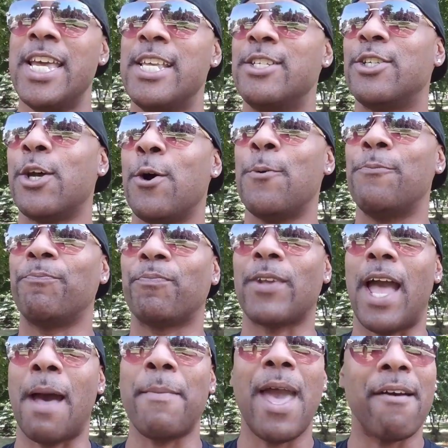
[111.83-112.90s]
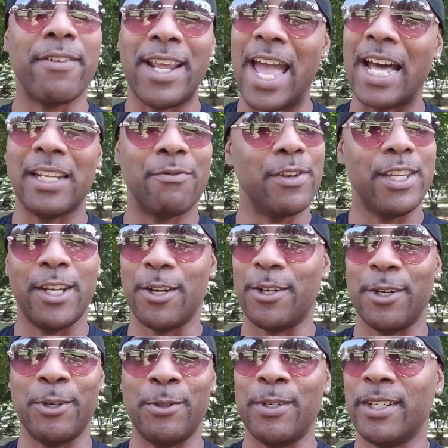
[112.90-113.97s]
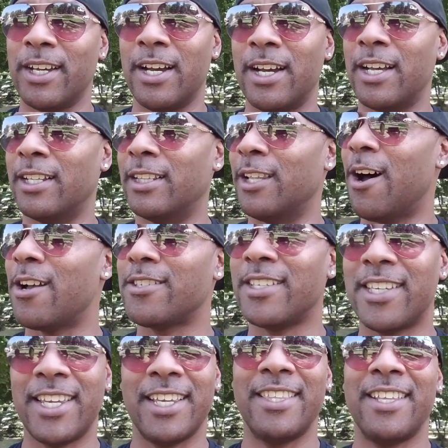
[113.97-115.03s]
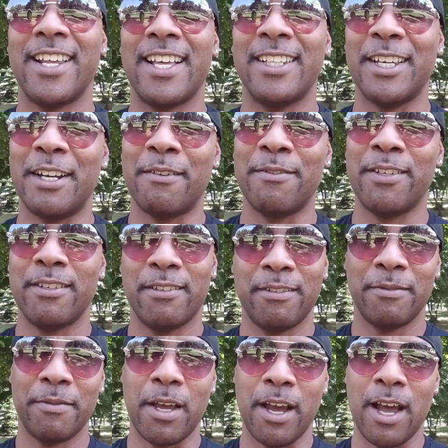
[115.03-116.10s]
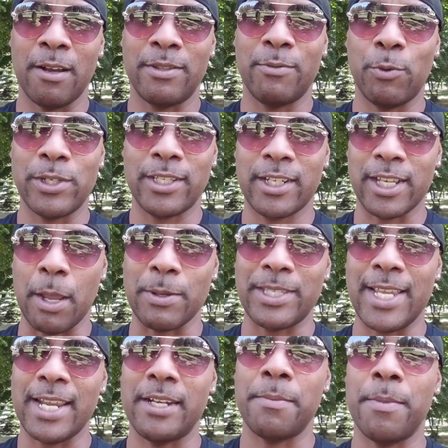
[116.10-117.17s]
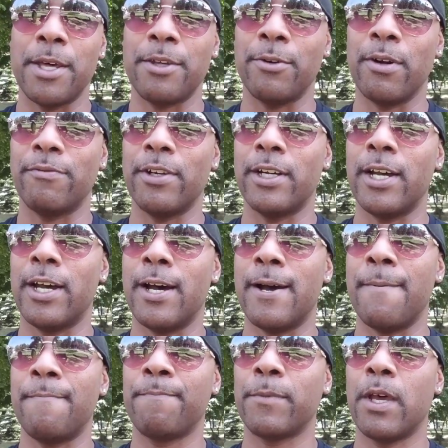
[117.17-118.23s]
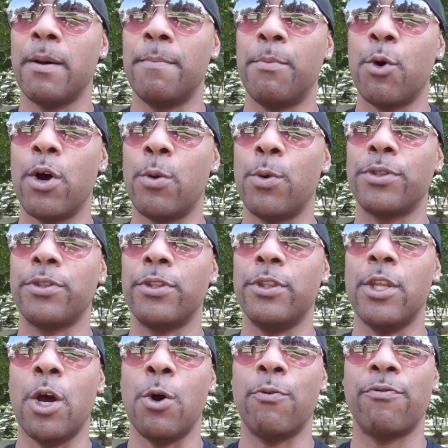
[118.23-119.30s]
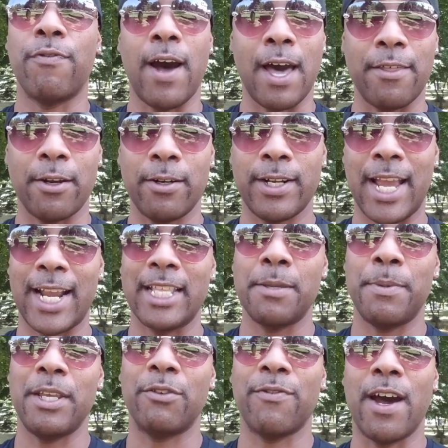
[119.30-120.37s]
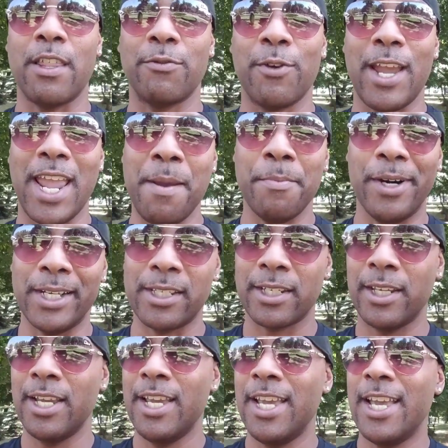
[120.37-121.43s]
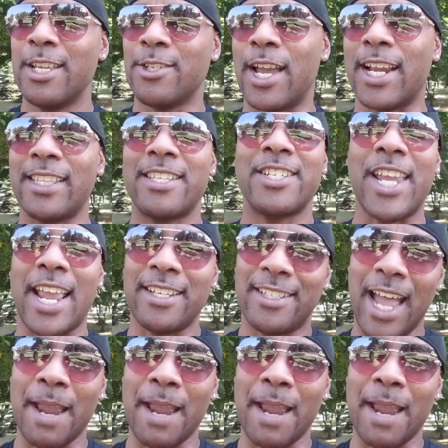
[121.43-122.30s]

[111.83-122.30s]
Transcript: So I'm having a hell of a year, dude. Lost the kid that I loved, was because I was dating the mother of a boy with no father, and I got to be his father for 8 months. So I get to change